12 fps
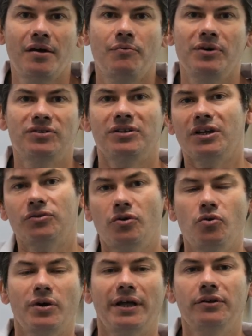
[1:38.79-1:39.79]
we start to
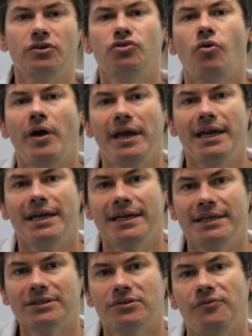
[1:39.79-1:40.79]
look at the
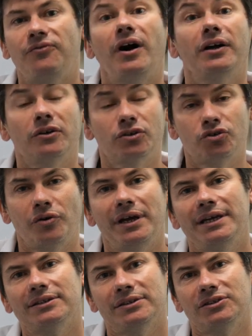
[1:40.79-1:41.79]
drawings, the final
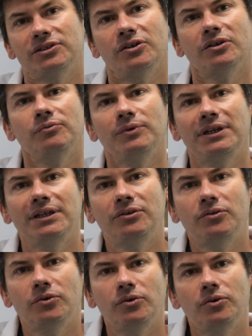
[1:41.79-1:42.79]
drawings and so on, we
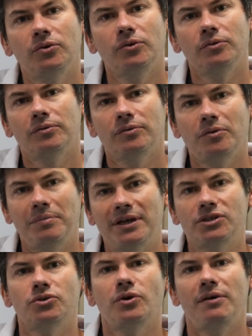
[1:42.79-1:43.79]
need to
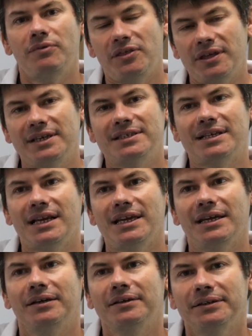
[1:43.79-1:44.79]
make sure everything is
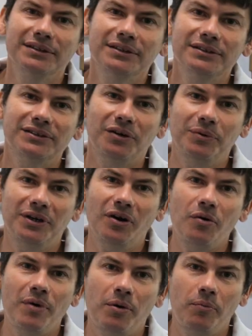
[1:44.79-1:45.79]
clear. So we
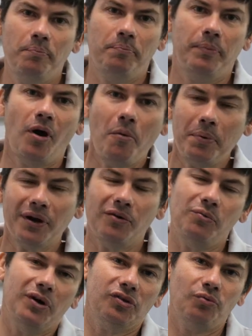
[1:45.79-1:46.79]
know when
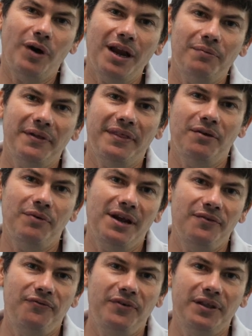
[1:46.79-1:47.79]
component works well, when they
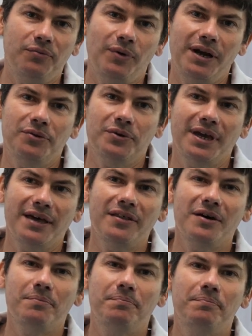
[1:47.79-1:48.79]
really fit well
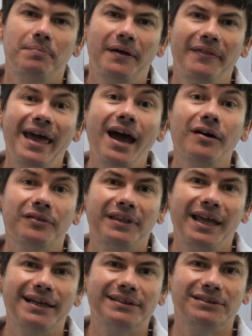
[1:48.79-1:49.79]
together. But now,
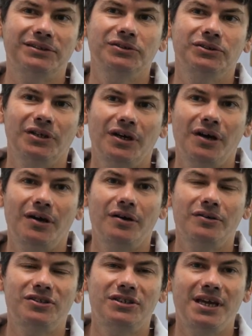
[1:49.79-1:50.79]
thanks to
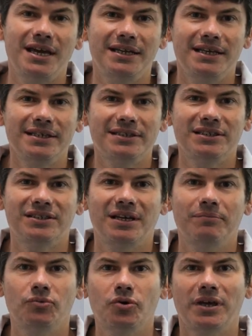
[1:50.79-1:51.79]
the CAD
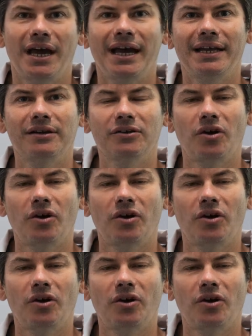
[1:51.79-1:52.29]
system, to CAD and